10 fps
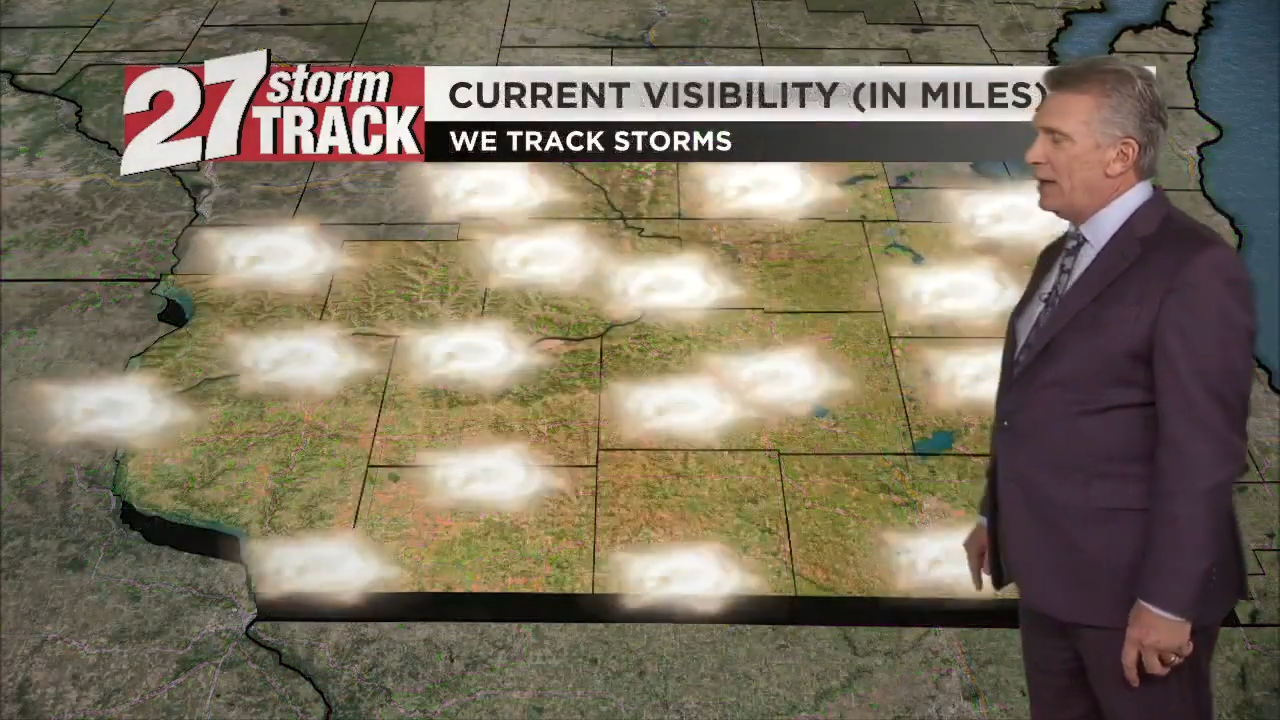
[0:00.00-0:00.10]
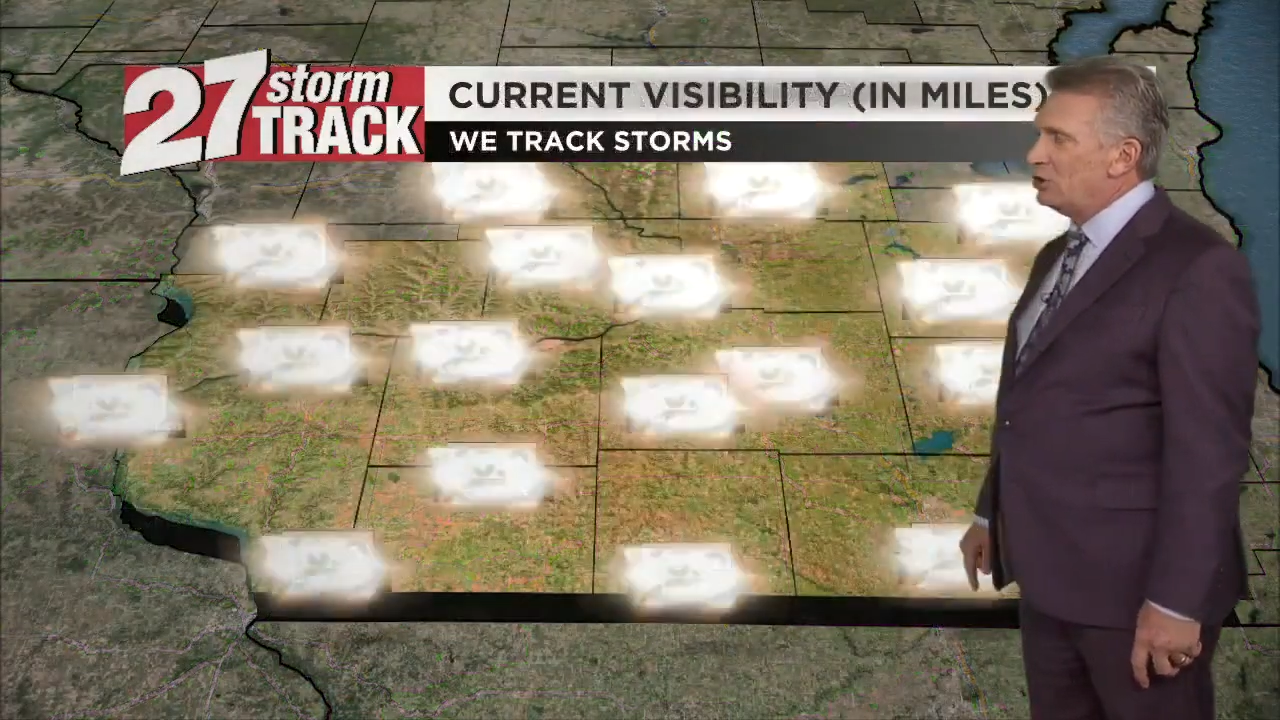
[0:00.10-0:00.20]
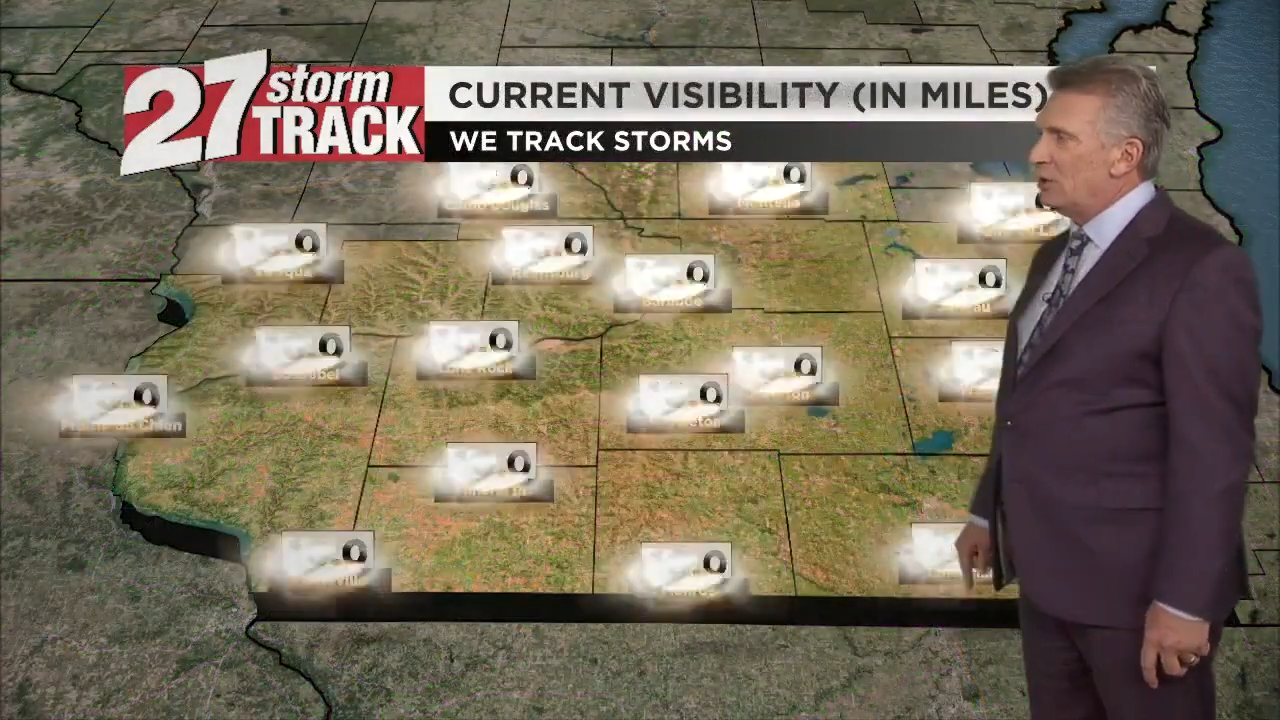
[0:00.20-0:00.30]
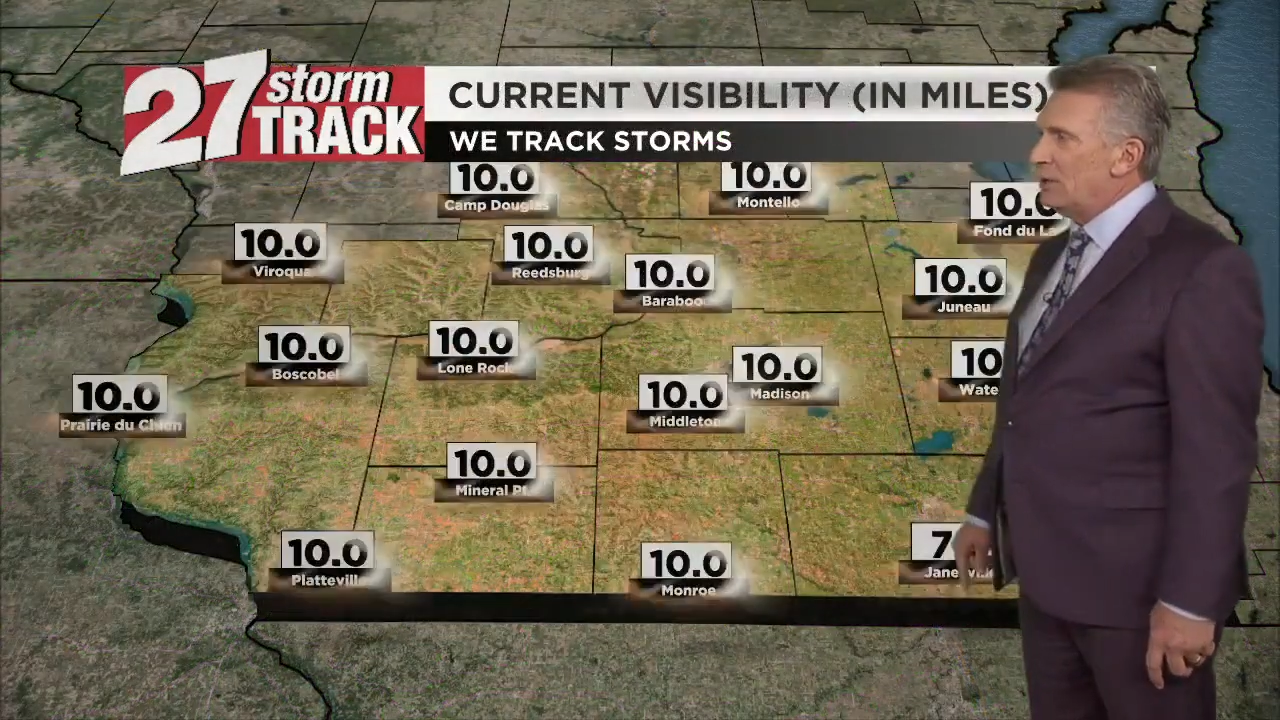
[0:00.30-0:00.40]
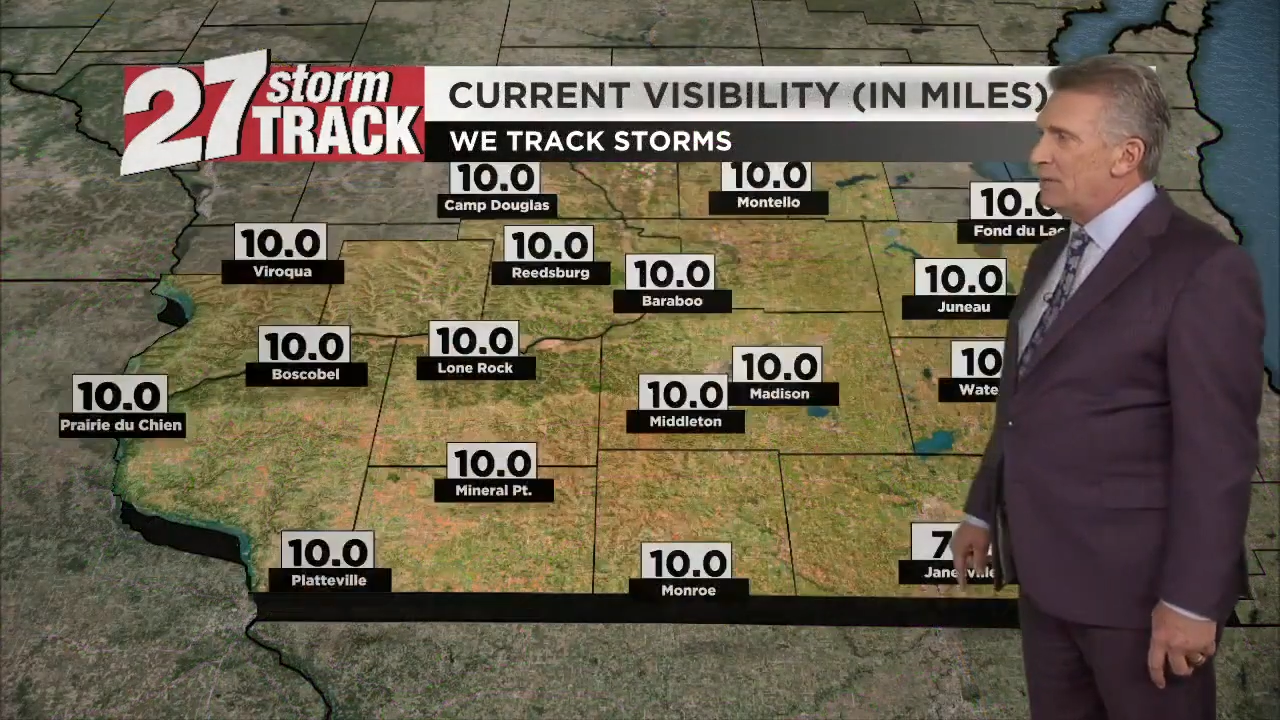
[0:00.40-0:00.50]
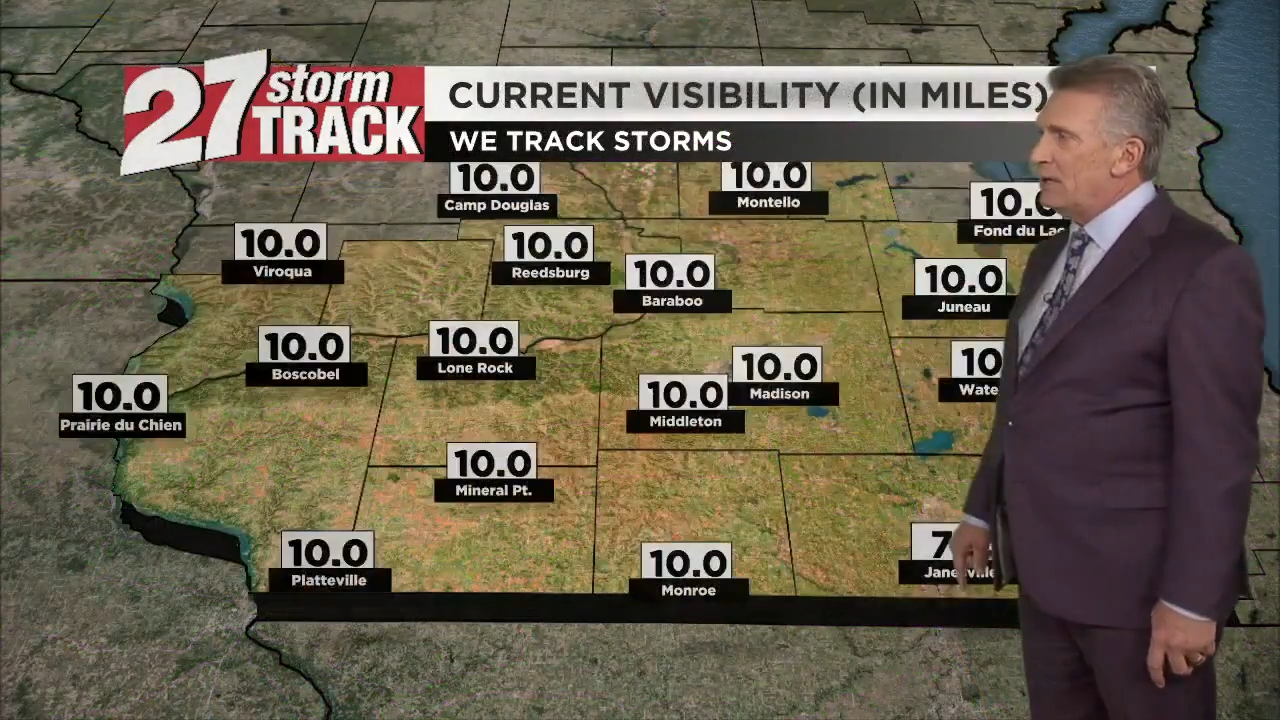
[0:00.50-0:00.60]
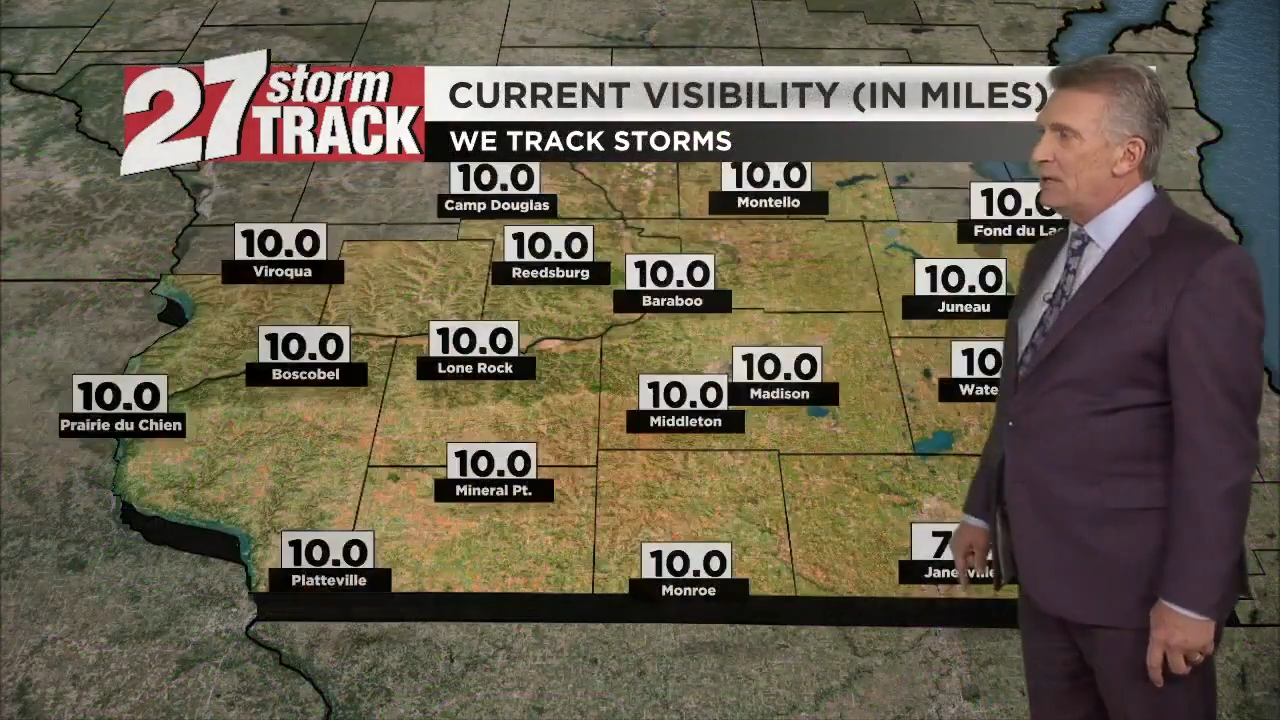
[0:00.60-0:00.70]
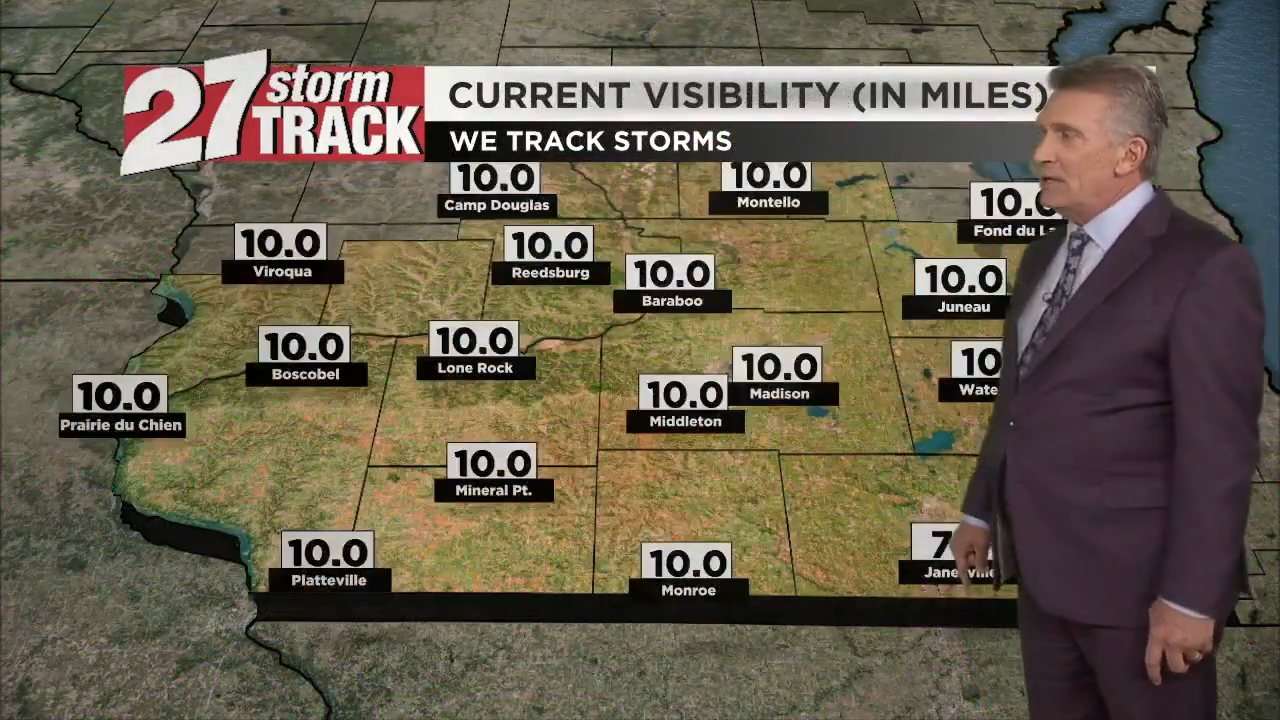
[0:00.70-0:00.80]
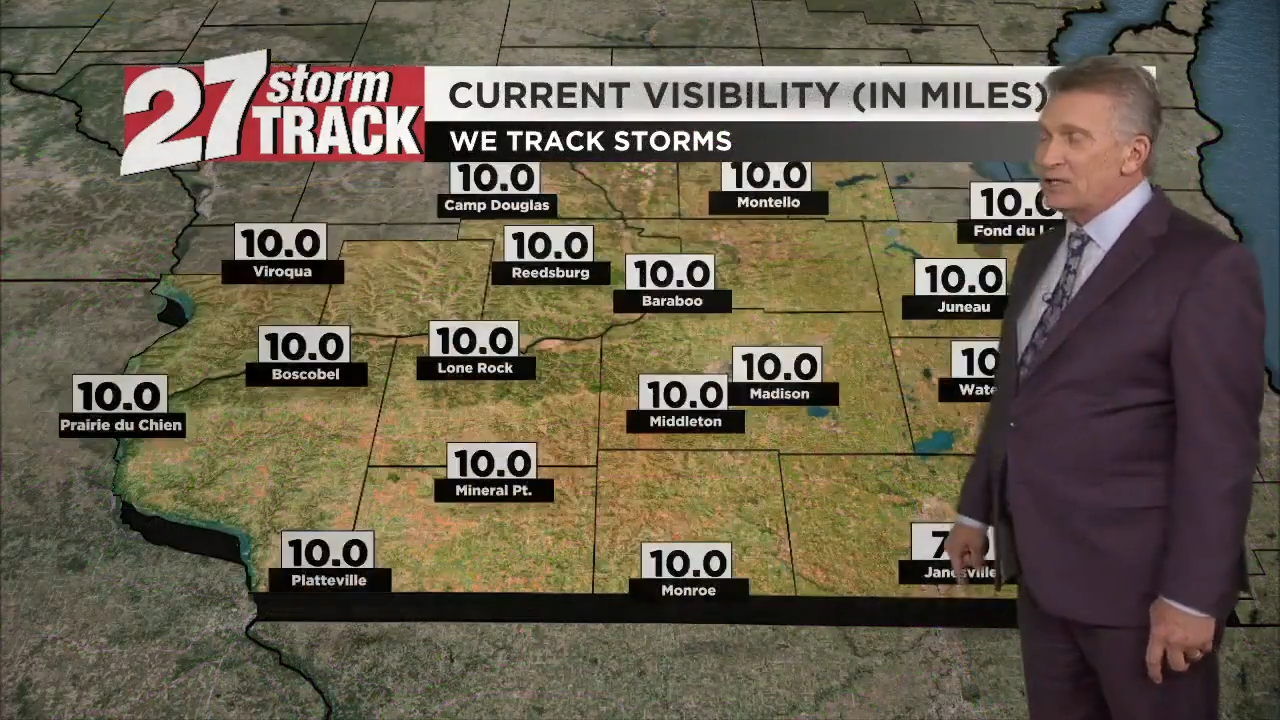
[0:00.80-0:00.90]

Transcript: actually be